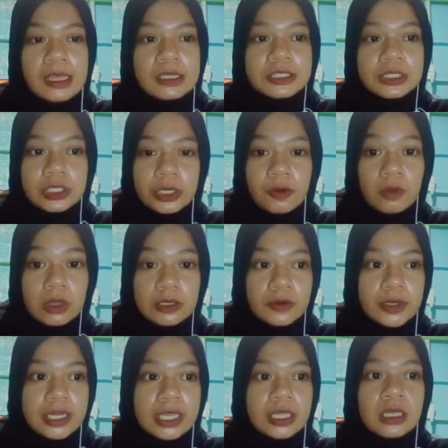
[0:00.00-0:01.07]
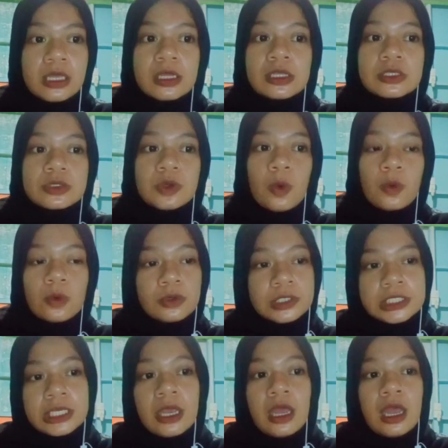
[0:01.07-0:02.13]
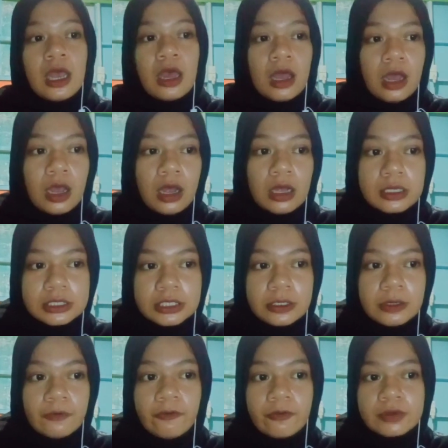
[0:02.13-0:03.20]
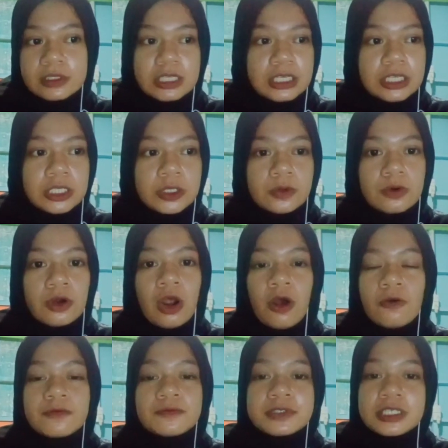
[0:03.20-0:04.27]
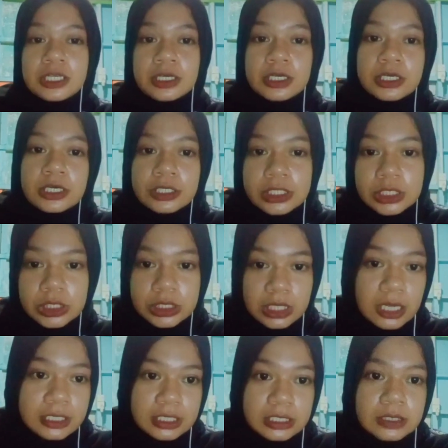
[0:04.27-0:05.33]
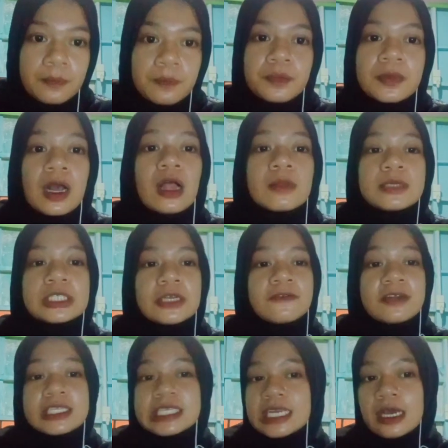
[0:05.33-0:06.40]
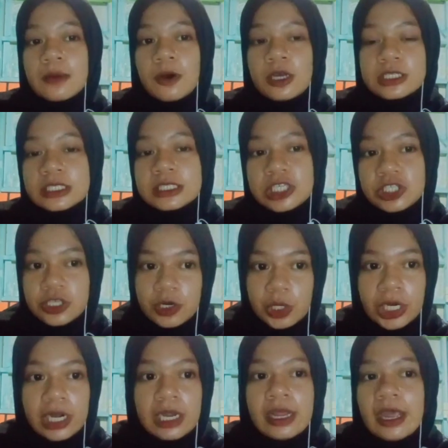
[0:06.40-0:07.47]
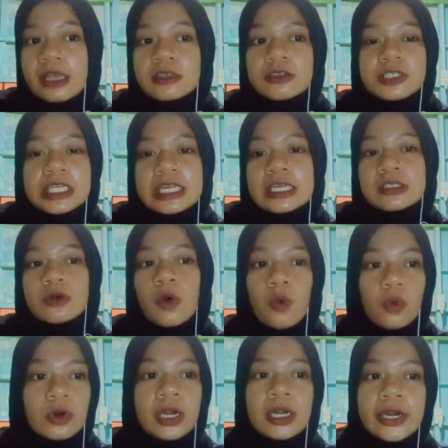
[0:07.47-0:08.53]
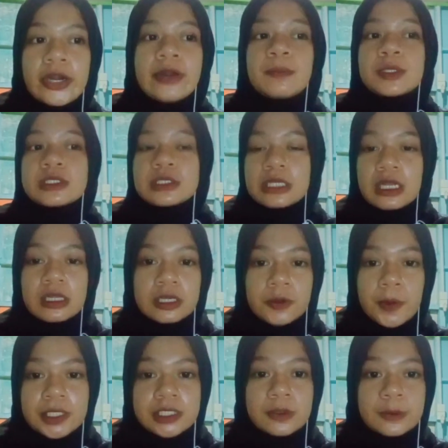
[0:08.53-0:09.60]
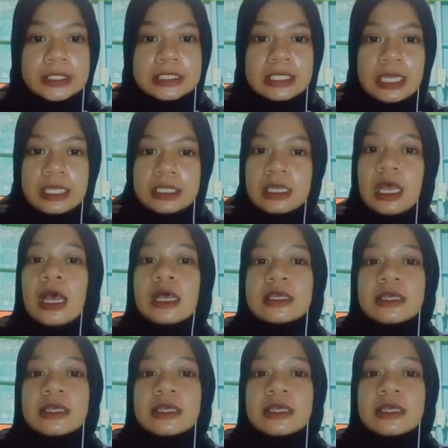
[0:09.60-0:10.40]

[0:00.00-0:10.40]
in their learning throughout the tenure of their studies. Almost everything about the teacher, including his or her personal characteristics,